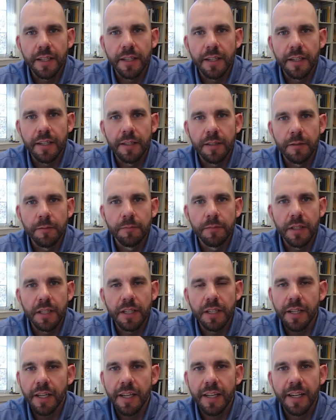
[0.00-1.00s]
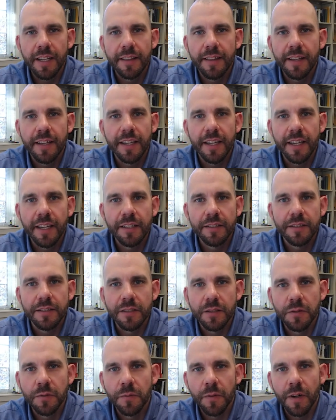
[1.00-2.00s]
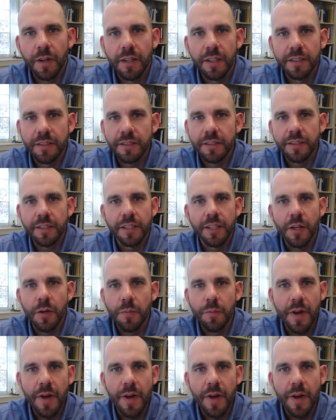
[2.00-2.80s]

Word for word: Uh, um, anything else as far as you know,